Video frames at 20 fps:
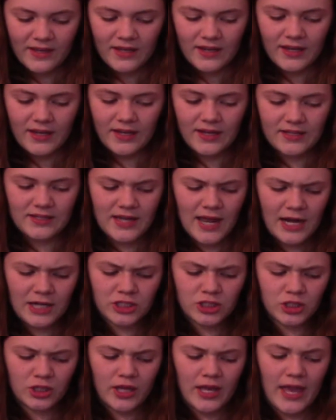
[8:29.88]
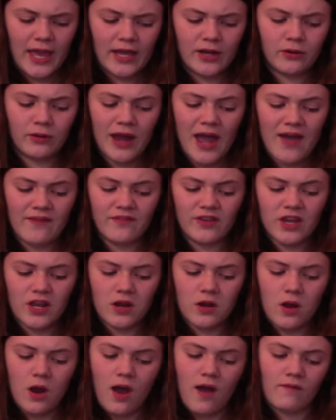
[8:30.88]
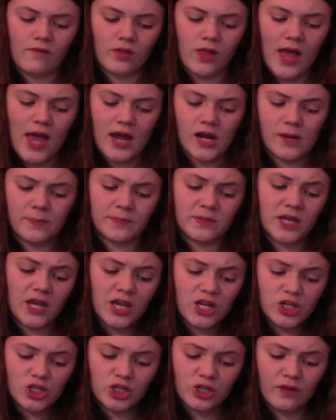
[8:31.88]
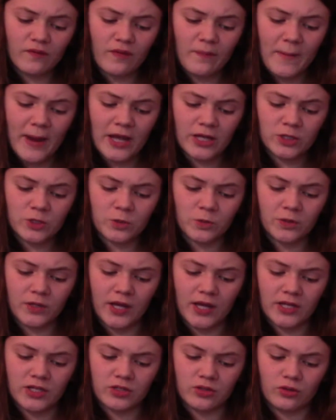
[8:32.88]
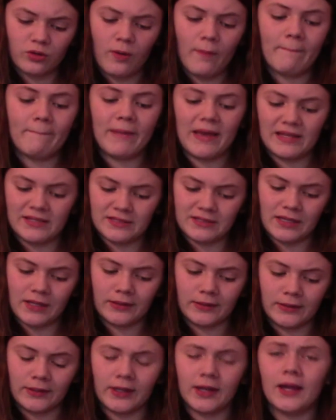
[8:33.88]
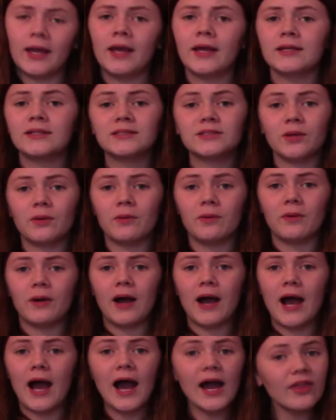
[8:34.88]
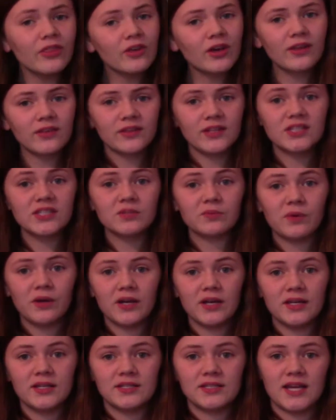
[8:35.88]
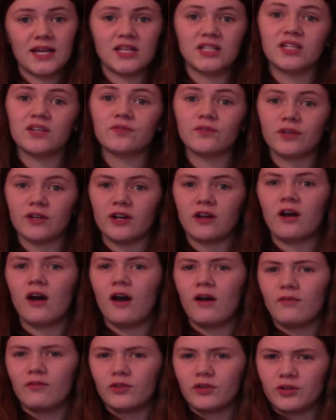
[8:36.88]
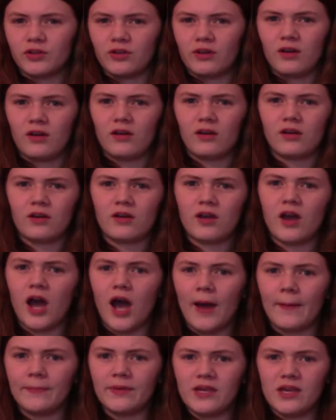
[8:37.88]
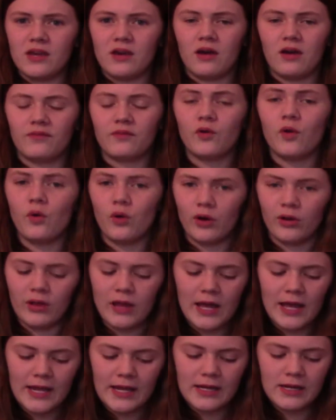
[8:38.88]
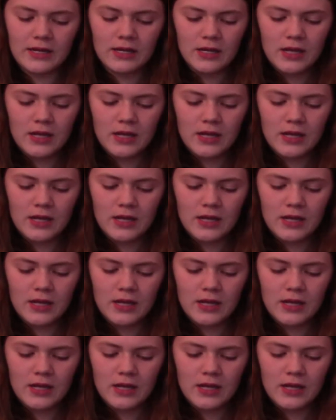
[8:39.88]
it is actually a graphic novel adaptation of the Magical National bestseller. So I thought this was a different covered copy of Coraline.